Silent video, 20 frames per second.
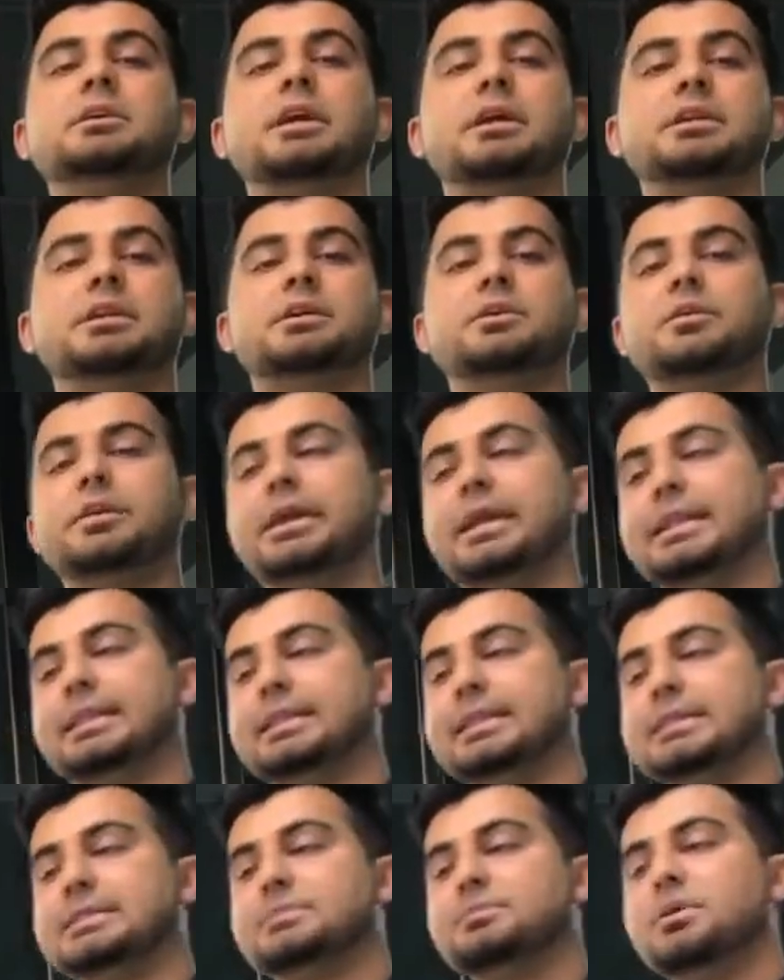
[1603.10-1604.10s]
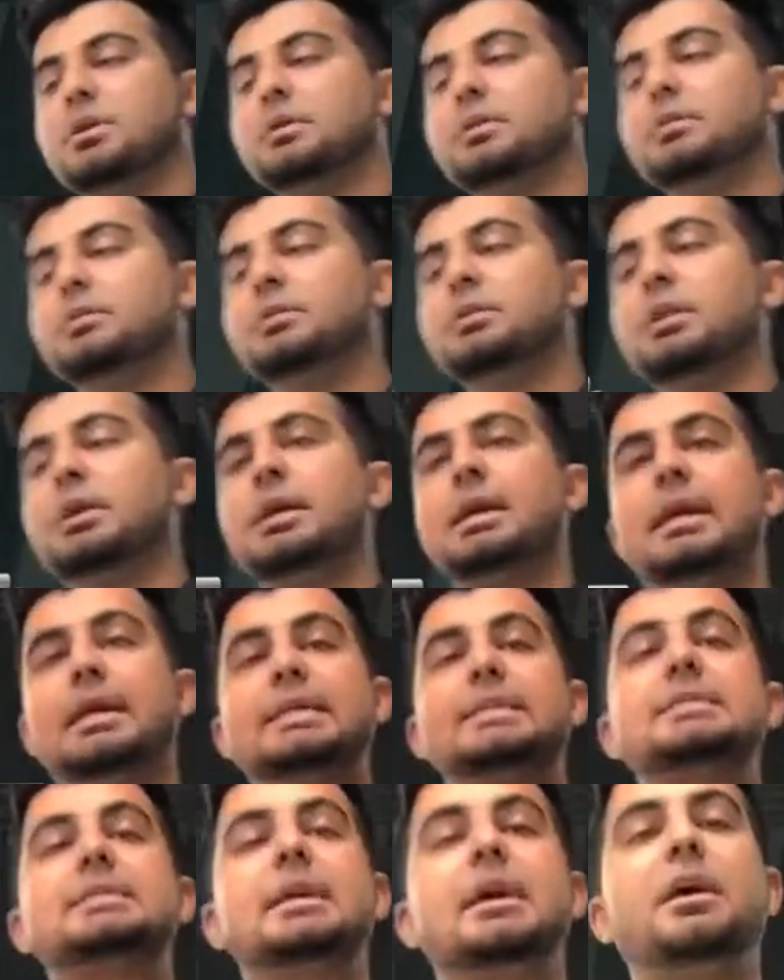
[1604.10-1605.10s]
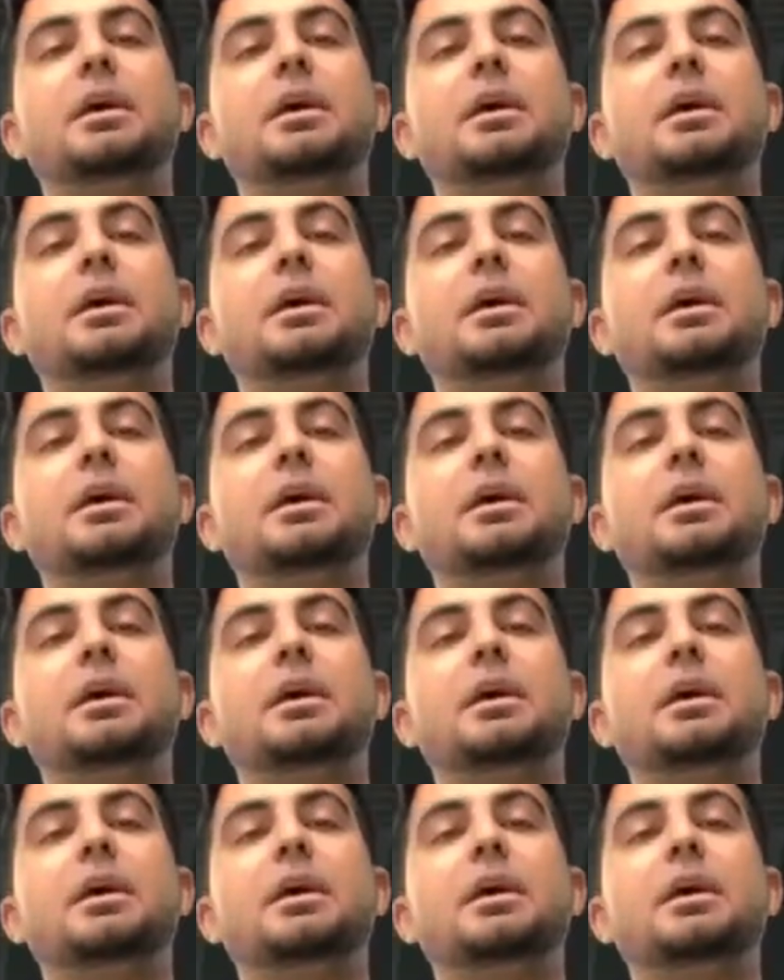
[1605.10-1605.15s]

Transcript: category in this model is